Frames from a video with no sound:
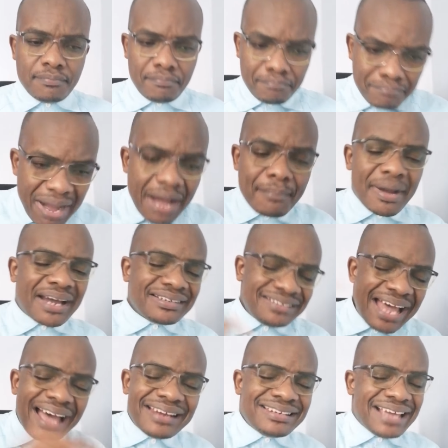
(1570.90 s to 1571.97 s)
Mama,
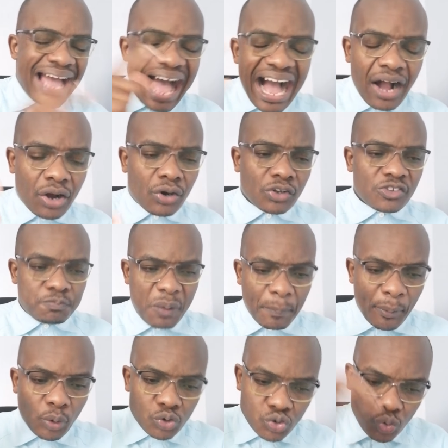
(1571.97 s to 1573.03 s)
daddy, uncles,
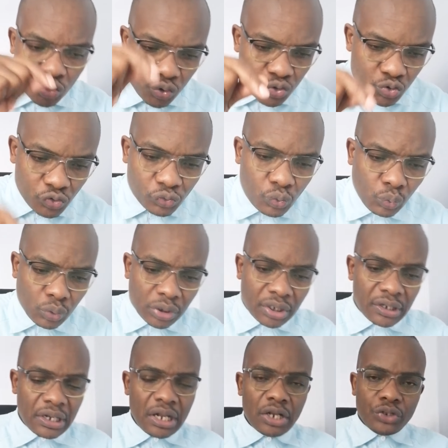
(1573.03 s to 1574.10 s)
people who took you to school.
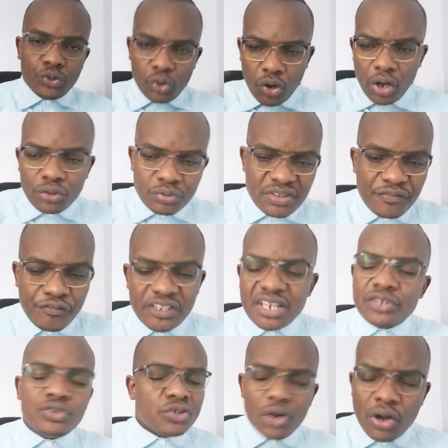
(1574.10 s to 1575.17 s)
You go to the
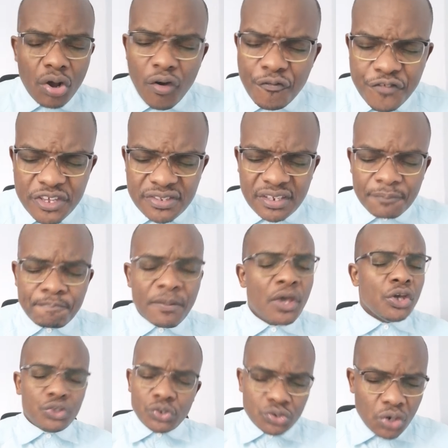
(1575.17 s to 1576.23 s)
village, you don't go visit.
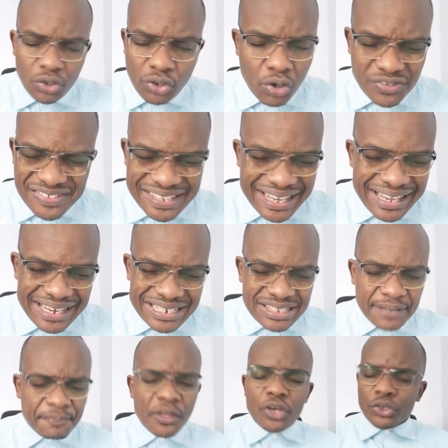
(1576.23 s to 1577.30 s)
You don't go say
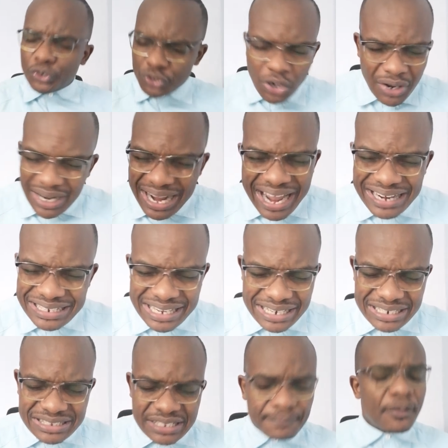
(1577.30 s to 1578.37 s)
anything. You don't carry
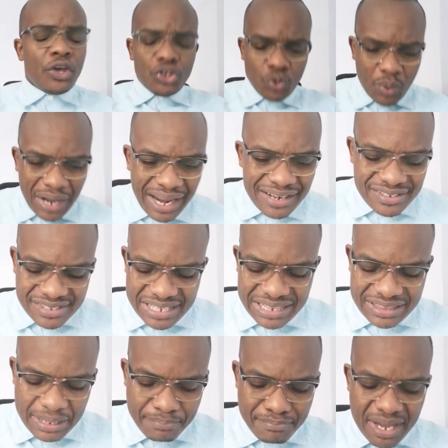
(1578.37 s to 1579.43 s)
anything. You can't
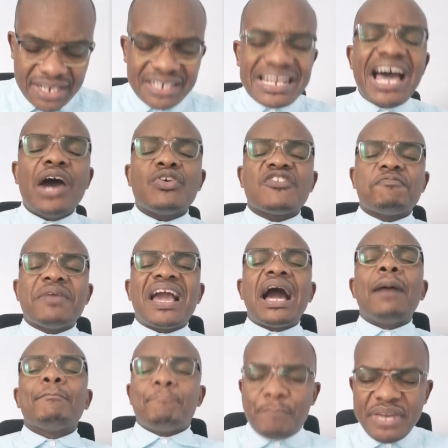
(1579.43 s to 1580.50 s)
send them money. Now you've
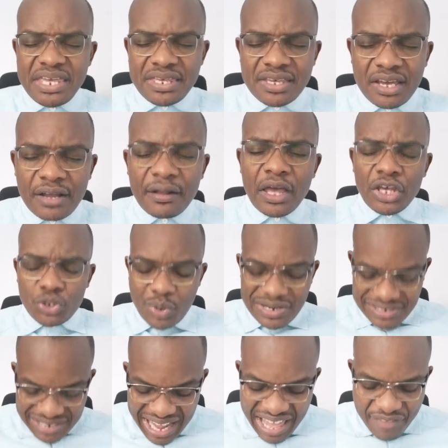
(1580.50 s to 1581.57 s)
become big. You're
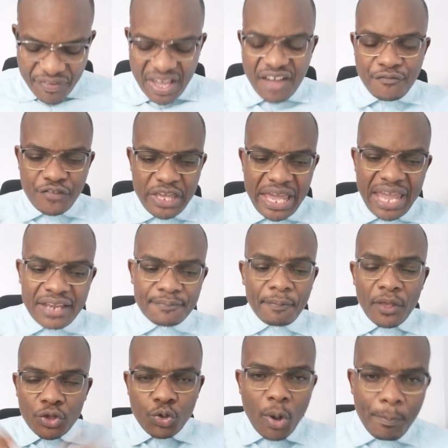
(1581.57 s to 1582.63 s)
driving a
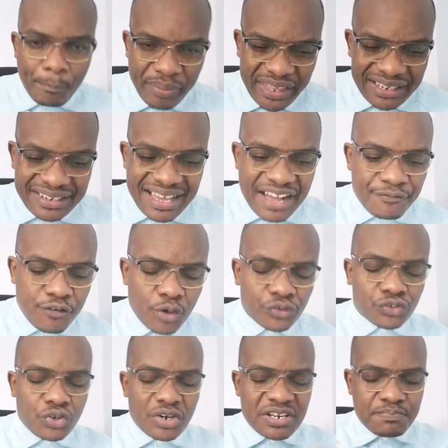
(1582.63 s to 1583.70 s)
V8. You're building a
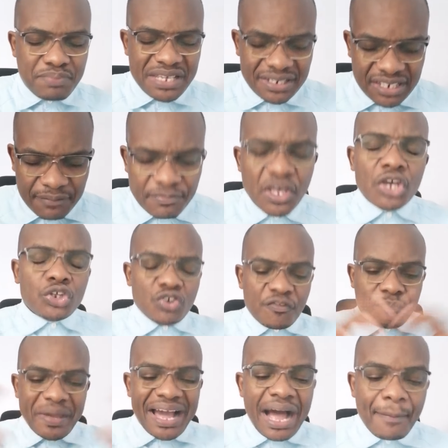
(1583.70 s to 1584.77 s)
four-story building.
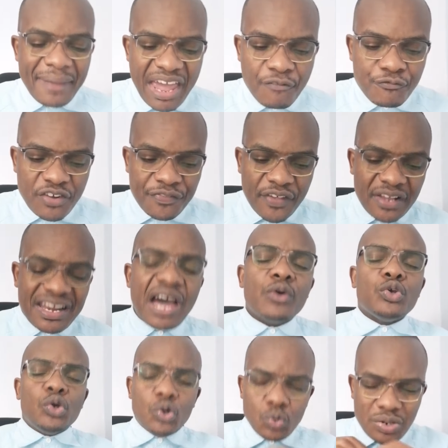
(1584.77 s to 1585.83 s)
You've become everything. Now
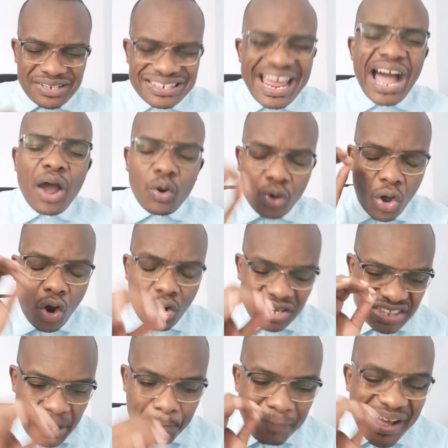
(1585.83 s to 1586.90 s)
you look down on
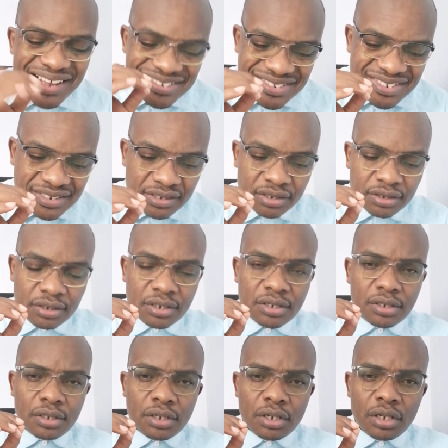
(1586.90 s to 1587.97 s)
the person.
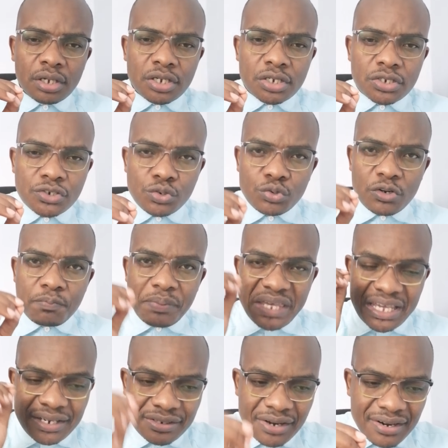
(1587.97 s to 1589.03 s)
Should it be
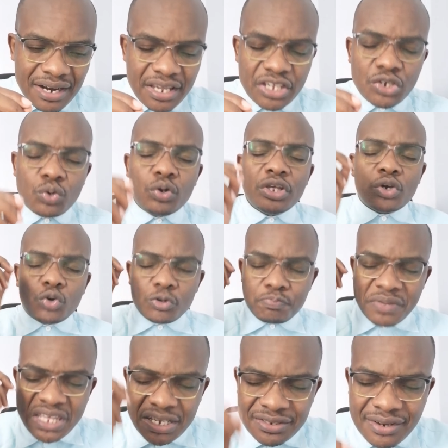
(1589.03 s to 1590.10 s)
ignorant? He could
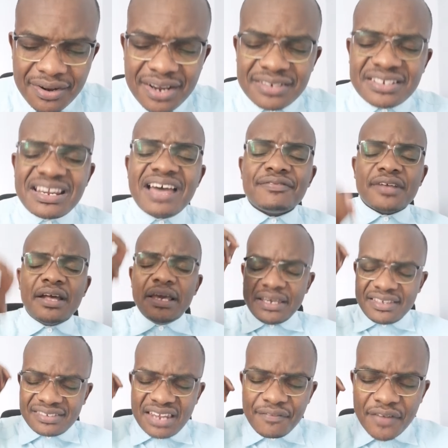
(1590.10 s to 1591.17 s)
be ignorant.
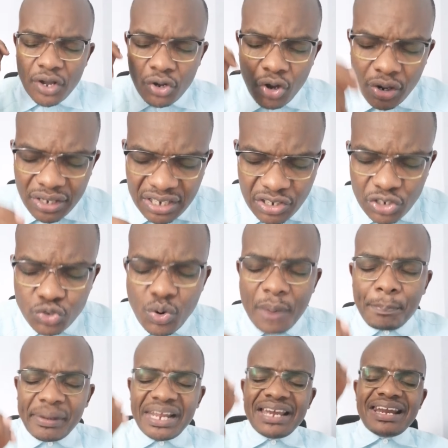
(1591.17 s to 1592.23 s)
He's never gotten into a
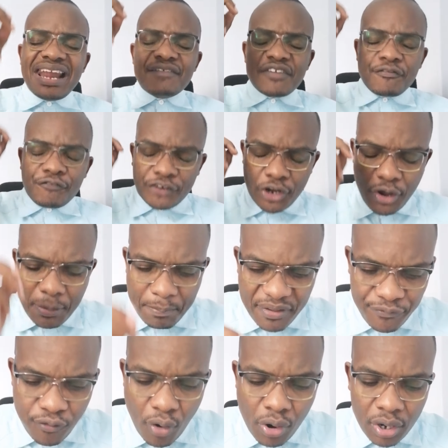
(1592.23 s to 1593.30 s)
plane, never flown
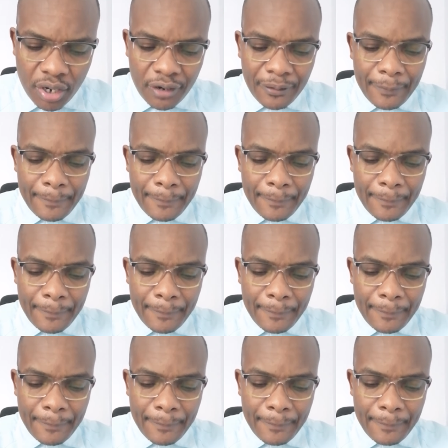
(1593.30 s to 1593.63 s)
before.